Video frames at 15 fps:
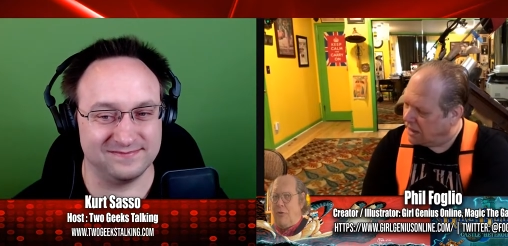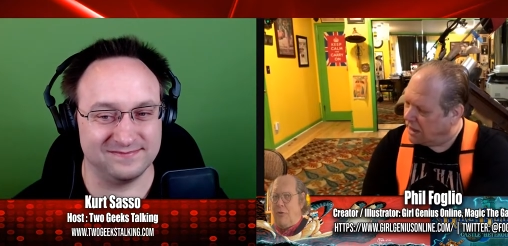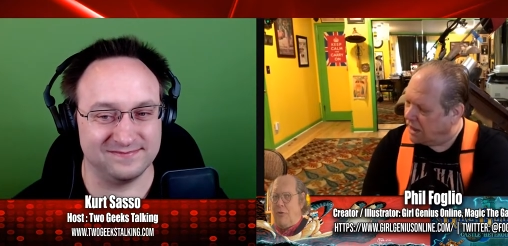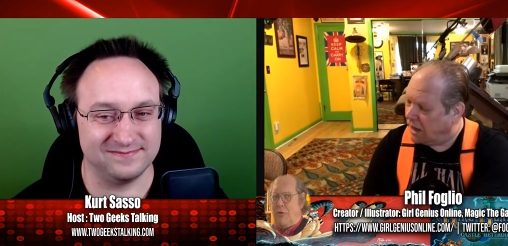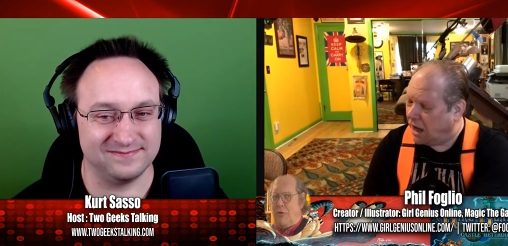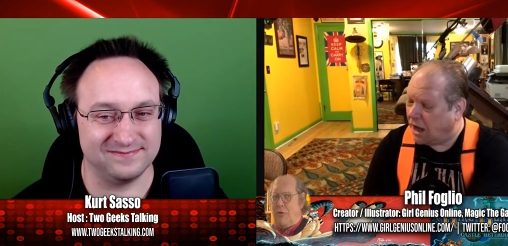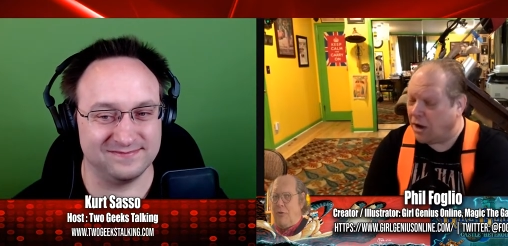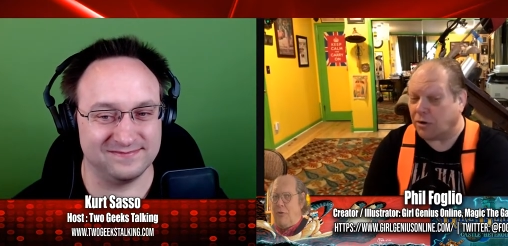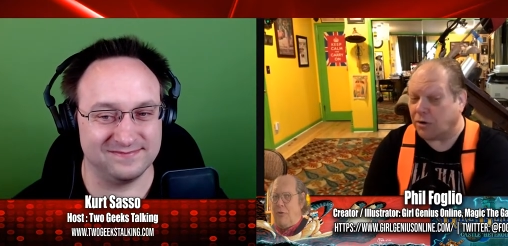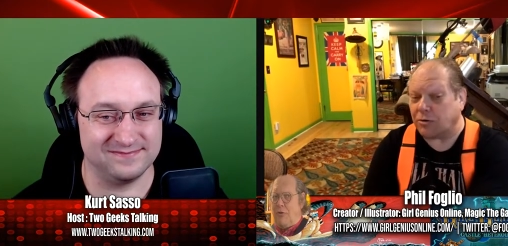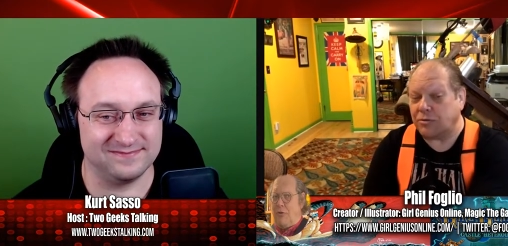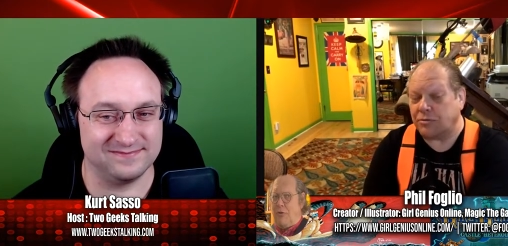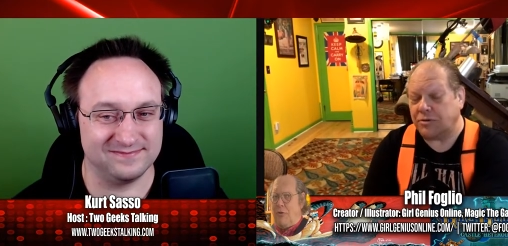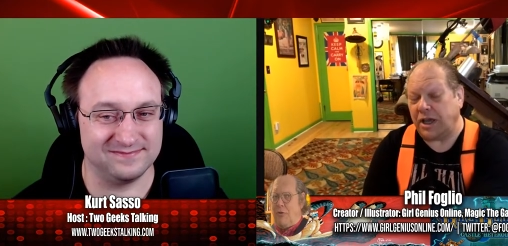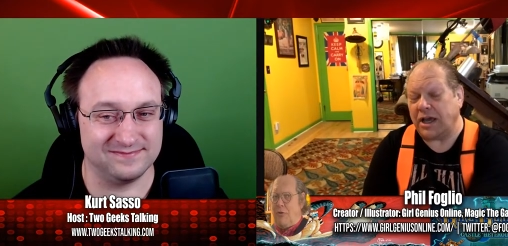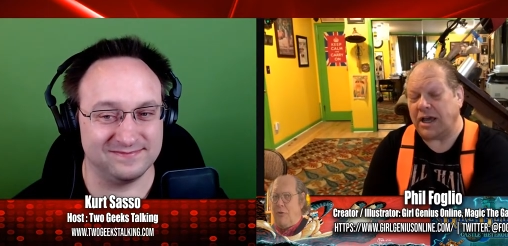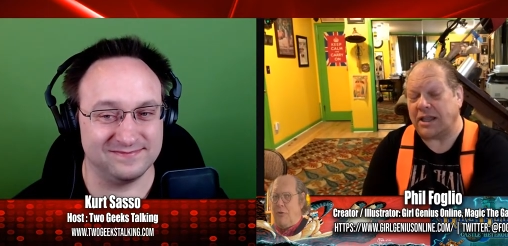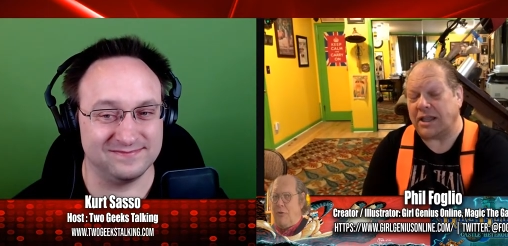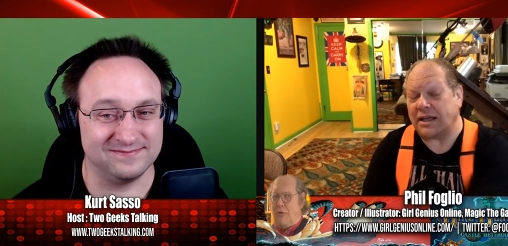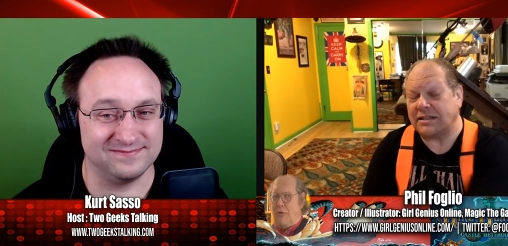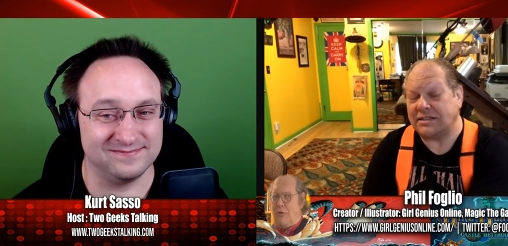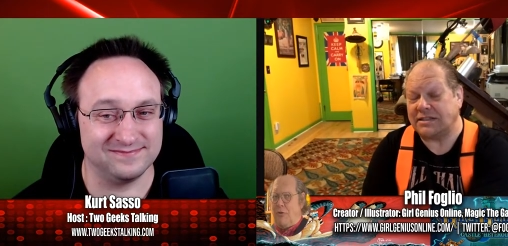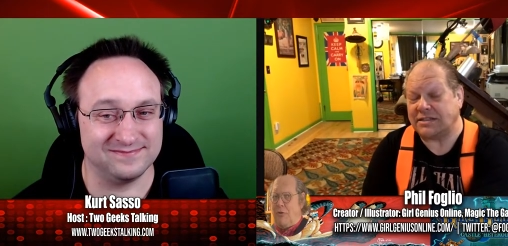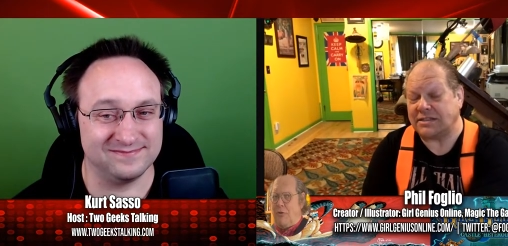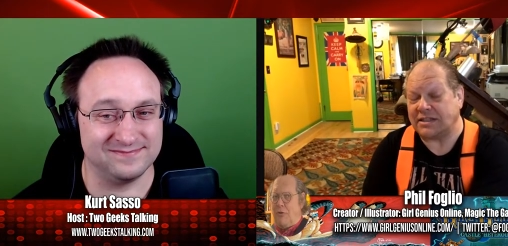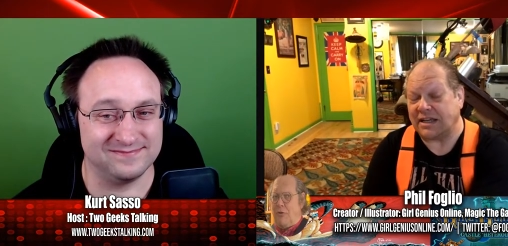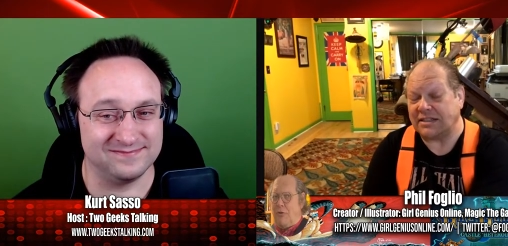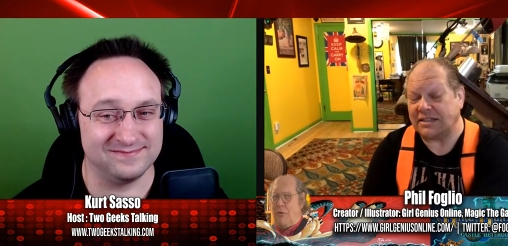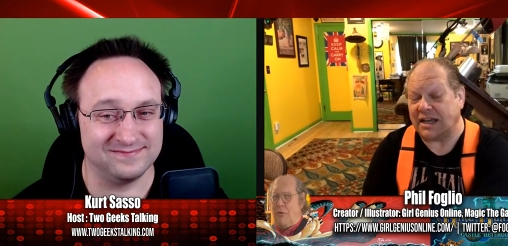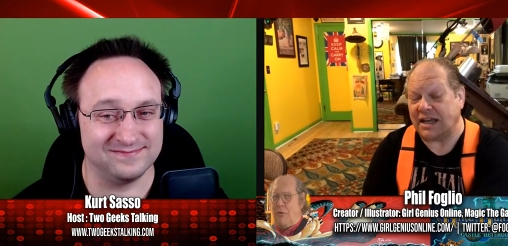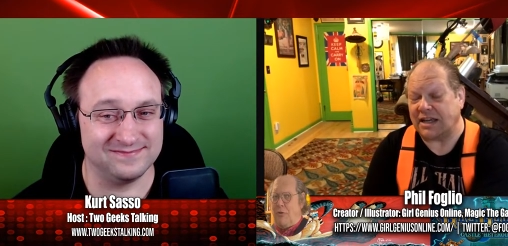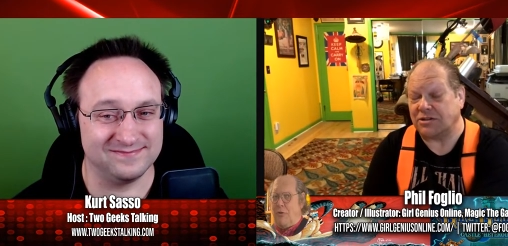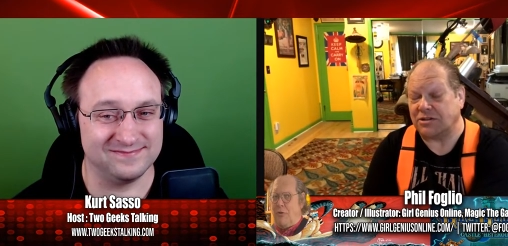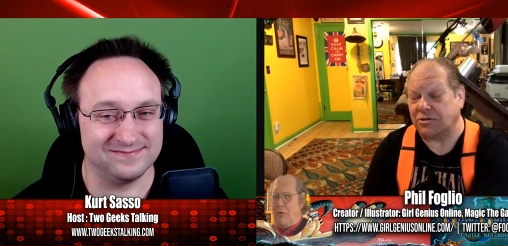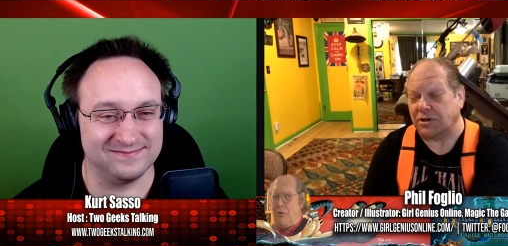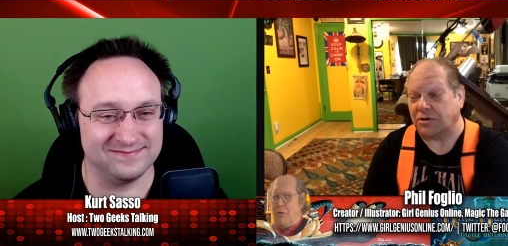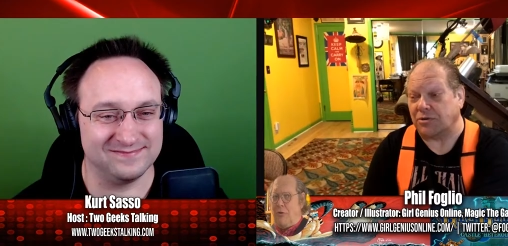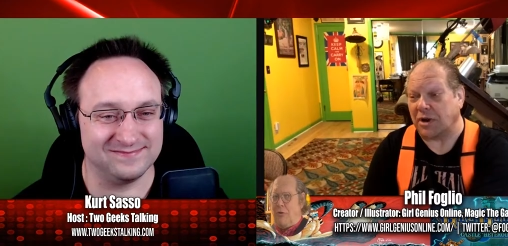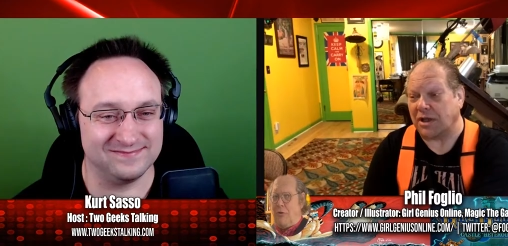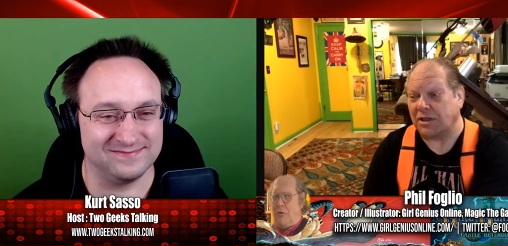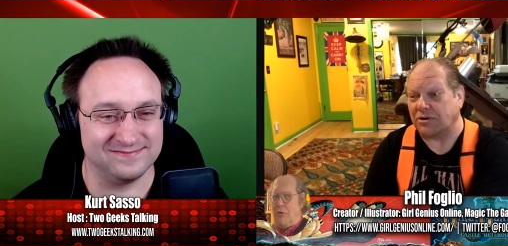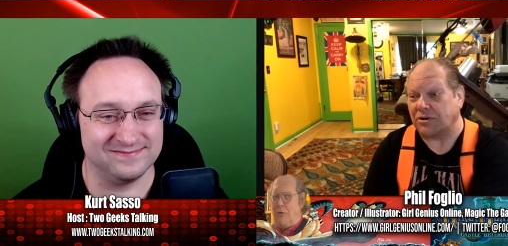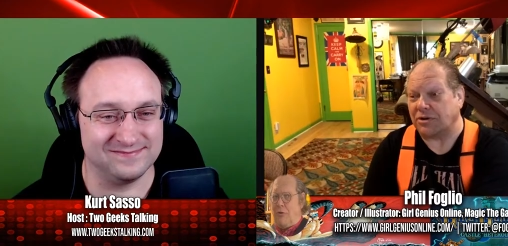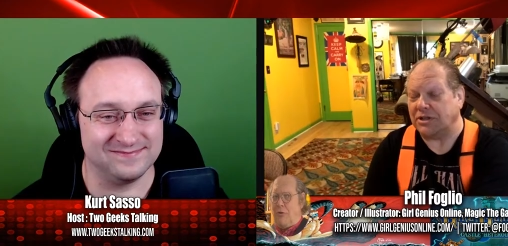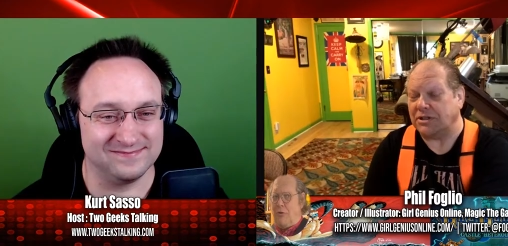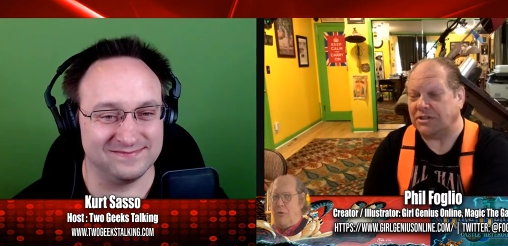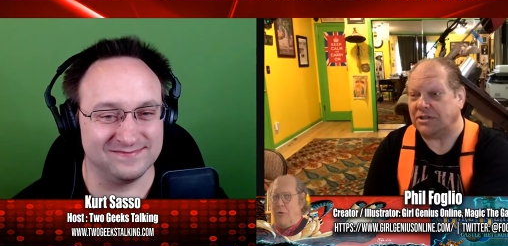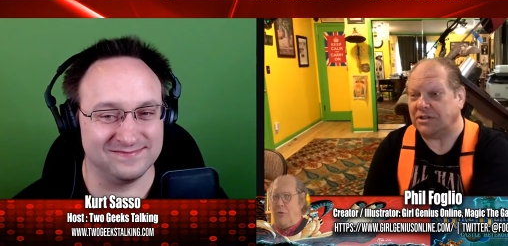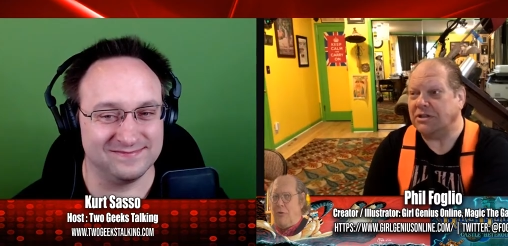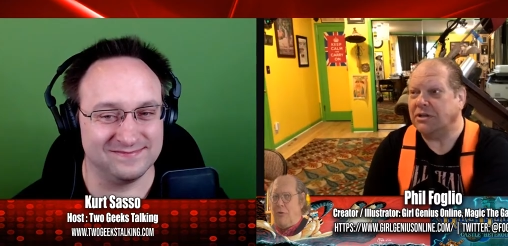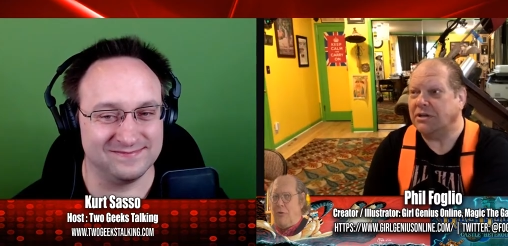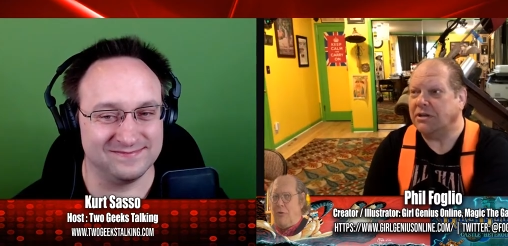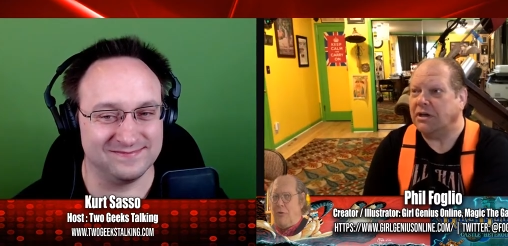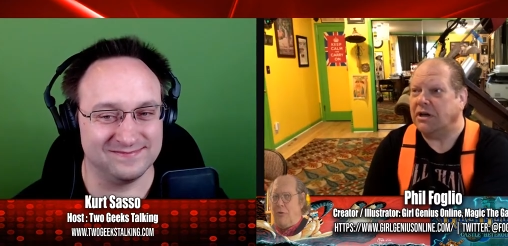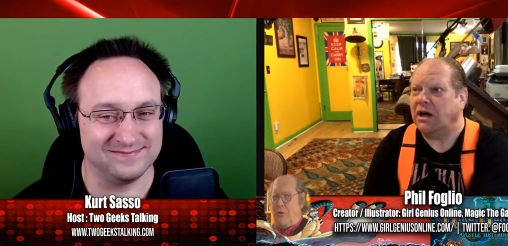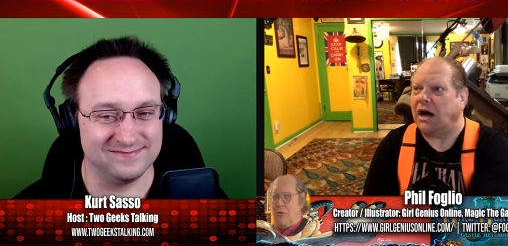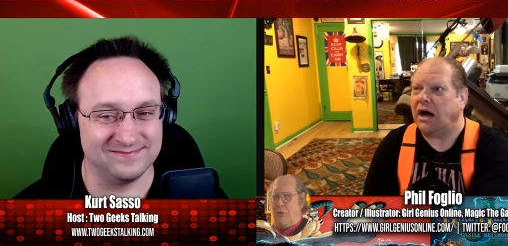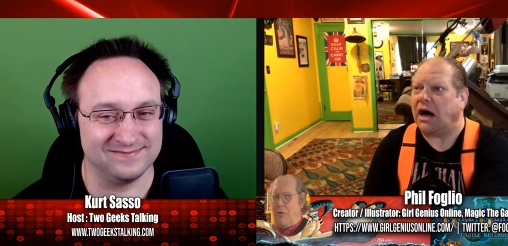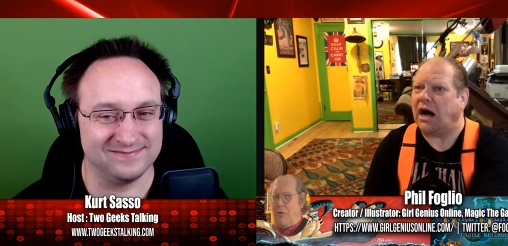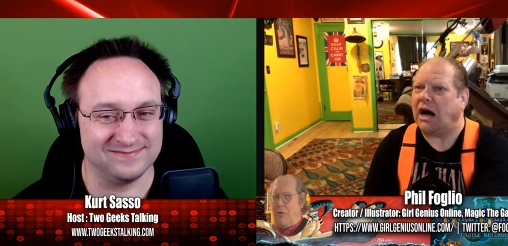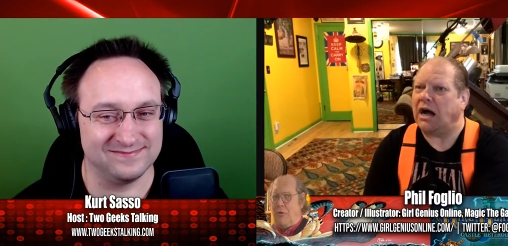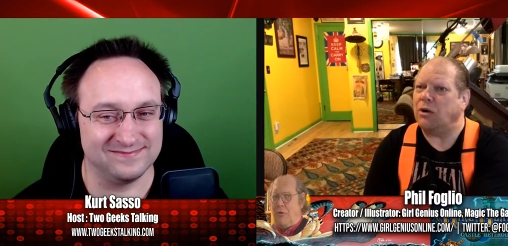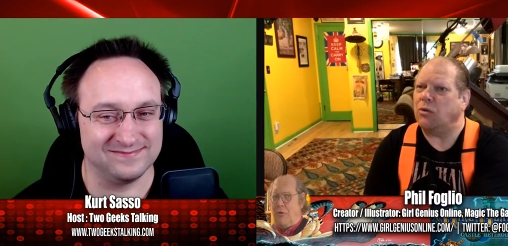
Speaker 1: Oh, yeah, that's that's actually rather easy. I